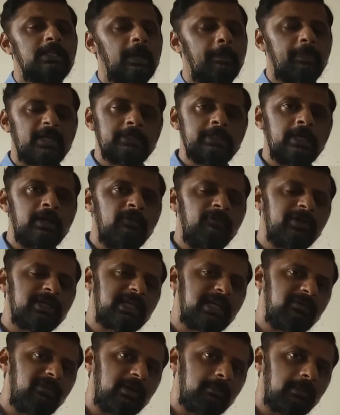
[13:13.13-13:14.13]
the pressure of a
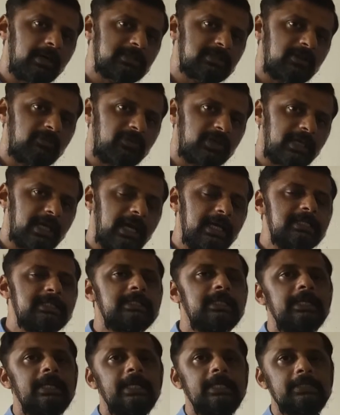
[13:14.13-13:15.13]
given mass of a
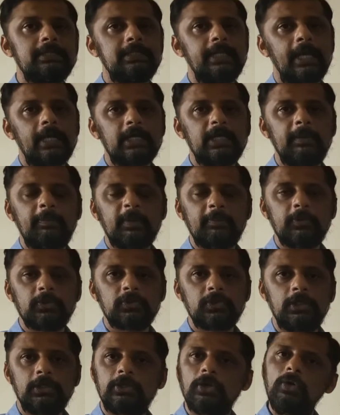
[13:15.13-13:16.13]
gas is directly
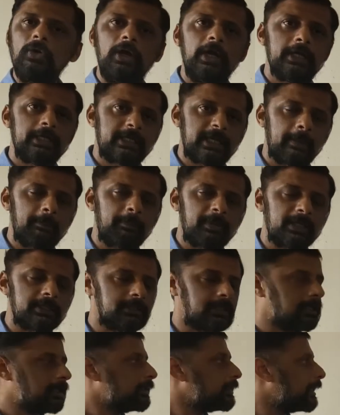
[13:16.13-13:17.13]
proportional to
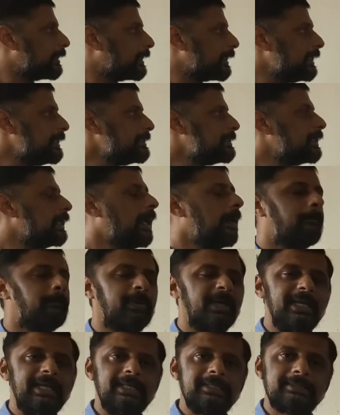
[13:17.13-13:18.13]
temperature. That is,
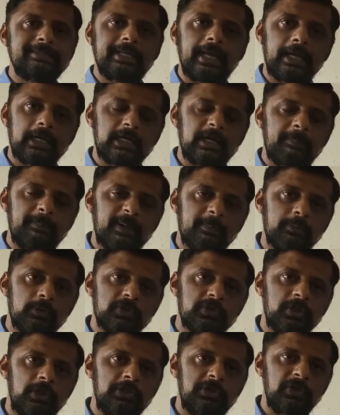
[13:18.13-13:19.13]
P is directly
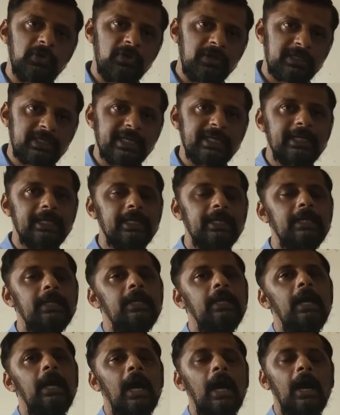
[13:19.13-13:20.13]
proportional to T.
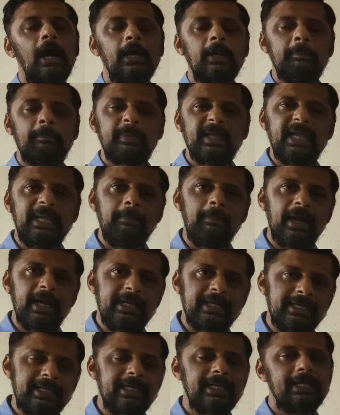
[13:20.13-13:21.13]
Or P
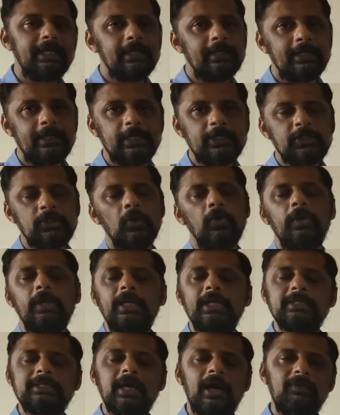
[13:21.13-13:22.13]
by T ratio
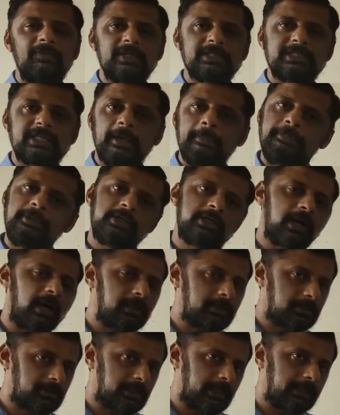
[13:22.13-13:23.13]
is always kept
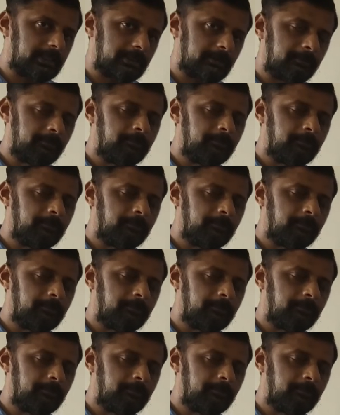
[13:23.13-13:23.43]
constant.